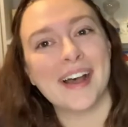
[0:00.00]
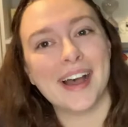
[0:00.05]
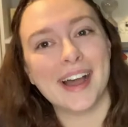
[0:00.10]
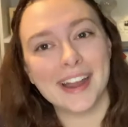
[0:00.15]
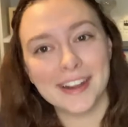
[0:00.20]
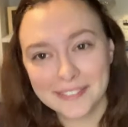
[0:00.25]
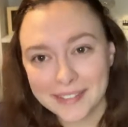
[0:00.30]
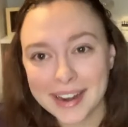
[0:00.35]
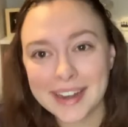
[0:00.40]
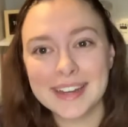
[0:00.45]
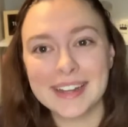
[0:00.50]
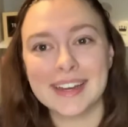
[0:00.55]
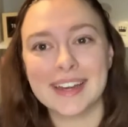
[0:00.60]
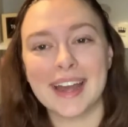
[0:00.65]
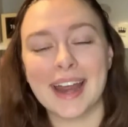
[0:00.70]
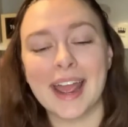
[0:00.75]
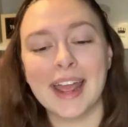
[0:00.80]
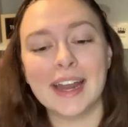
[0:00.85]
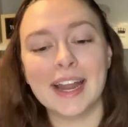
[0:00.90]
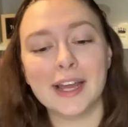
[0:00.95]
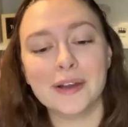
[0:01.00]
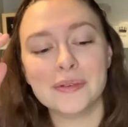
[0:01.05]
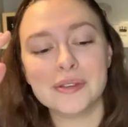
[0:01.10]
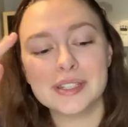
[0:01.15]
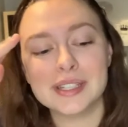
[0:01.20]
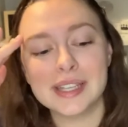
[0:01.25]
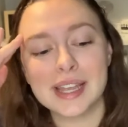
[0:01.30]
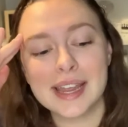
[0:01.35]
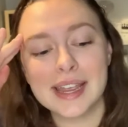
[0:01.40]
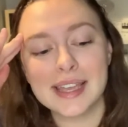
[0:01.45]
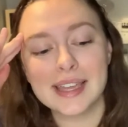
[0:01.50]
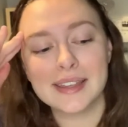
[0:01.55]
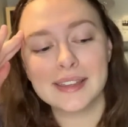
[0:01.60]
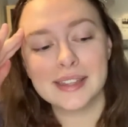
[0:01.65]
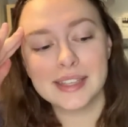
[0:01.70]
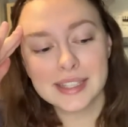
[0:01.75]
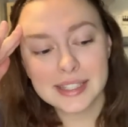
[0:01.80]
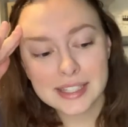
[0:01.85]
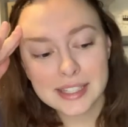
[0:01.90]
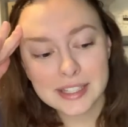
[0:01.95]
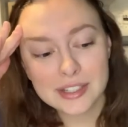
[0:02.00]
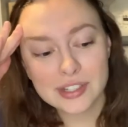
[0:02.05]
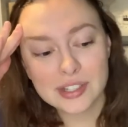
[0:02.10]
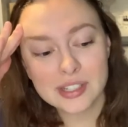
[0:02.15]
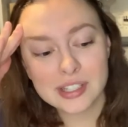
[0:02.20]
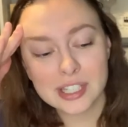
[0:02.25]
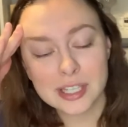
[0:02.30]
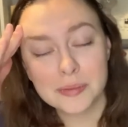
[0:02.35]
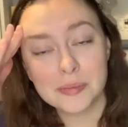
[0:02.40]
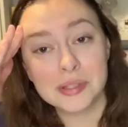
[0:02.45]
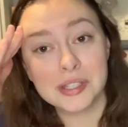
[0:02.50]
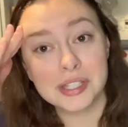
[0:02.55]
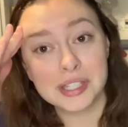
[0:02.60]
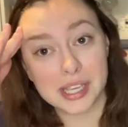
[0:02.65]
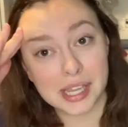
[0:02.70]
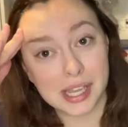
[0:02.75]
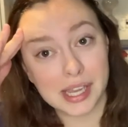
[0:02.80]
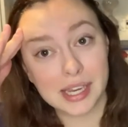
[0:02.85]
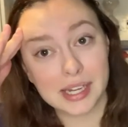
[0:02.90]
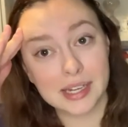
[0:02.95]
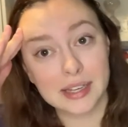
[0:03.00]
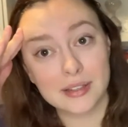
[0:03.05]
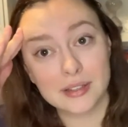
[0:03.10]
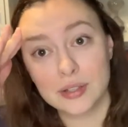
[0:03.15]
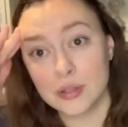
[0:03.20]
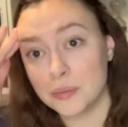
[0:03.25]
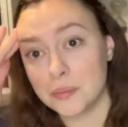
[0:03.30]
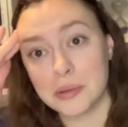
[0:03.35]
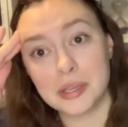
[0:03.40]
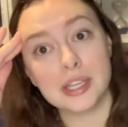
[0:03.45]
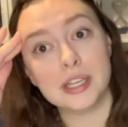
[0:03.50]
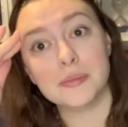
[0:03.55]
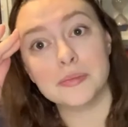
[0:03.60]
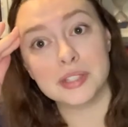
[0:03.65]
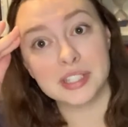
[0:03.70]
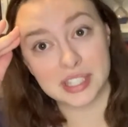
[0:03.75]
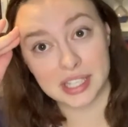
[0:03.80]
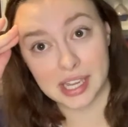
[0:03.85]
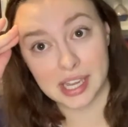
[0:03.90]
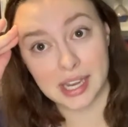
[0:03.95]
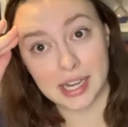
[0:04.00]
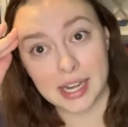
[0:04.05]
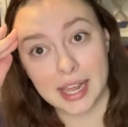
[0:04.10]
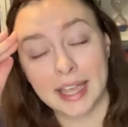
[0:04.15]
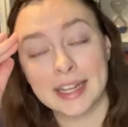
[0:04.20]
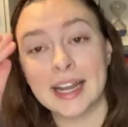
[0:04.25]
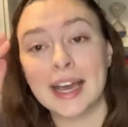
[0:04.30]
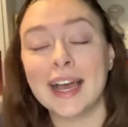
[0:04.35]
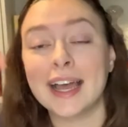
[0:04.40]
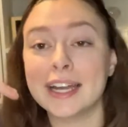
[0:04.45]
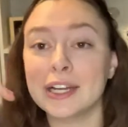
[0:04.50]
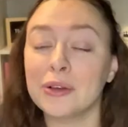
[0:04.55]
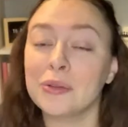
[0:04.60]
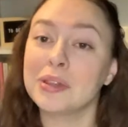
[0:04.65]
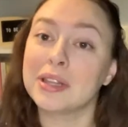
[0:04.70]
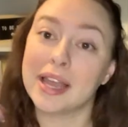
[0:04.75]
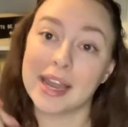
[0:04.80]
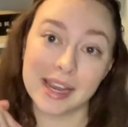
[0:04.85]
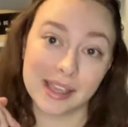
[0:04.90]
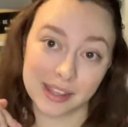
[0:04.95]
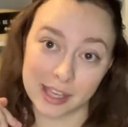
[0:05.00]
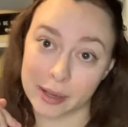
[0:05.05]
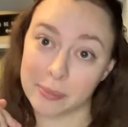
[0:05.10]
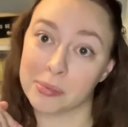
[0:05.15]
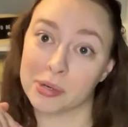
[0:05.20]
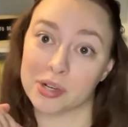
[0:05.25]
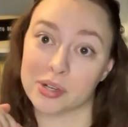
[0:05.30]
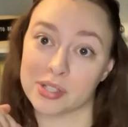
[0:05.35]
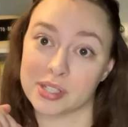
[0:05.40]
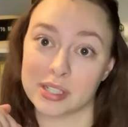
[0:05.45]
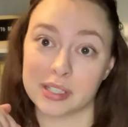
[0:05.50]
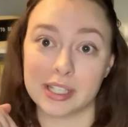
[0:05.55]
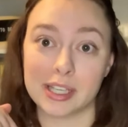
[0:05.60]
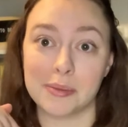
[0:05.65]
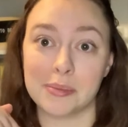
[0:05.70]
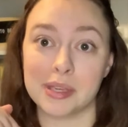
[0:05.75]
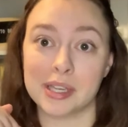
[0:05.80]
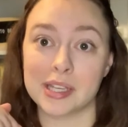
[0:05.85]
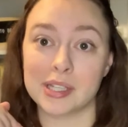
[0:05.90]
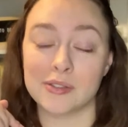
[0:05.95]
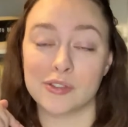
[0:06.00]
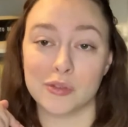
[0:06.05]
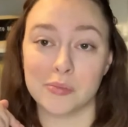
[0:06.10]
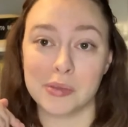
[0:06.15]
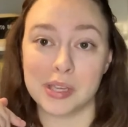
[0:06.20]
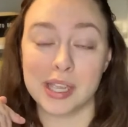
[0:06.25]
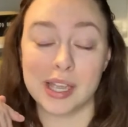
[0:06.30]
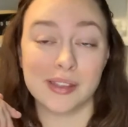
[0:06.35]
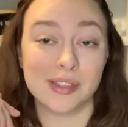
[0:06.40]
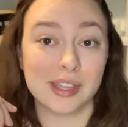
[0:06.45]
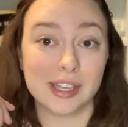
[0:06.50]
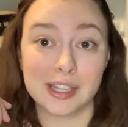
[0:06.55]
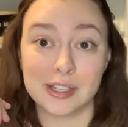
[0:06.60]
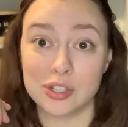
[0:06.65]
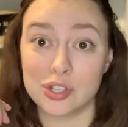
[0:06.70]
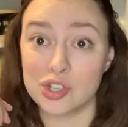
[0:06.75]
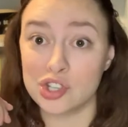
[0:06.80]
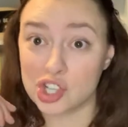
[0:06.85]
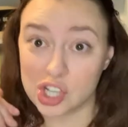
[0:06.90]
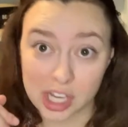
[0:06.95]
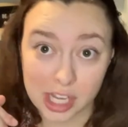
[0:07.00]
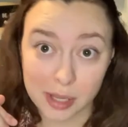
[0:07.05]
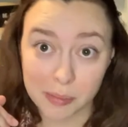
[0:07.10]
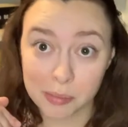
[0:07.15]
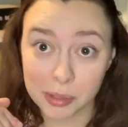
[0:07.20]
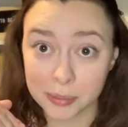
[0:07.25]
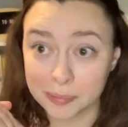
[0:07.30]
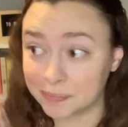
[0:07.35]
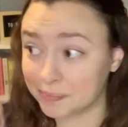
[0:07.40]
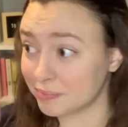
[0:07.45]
I read it and I was like, this is just obscene to be obscene. And I don't like that personally, because for me, I think it's cheap.